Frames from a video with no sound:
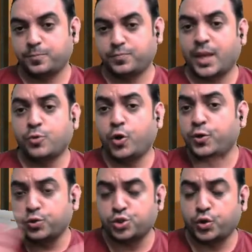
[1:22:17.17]
I'm going
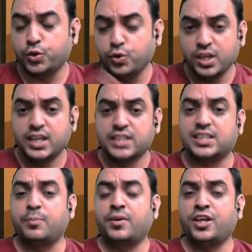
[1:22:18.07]
to show you
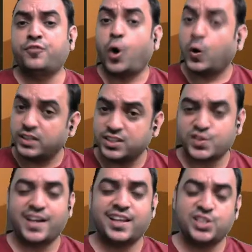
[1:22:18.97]
summary of all the
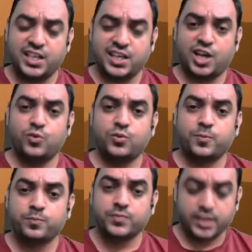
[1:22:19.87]
strategy now
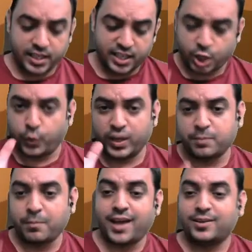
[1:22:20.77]
in a quick
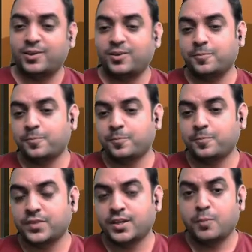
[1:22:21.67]
manner.
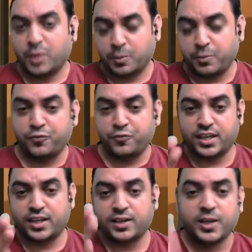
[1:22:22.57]
But before
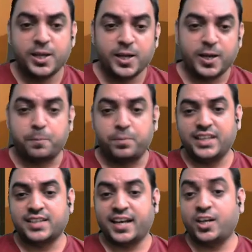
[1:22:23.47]
that,
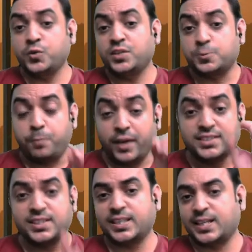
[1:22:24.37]
please write down this
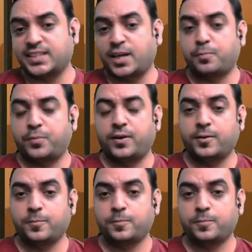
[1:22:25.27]
basic example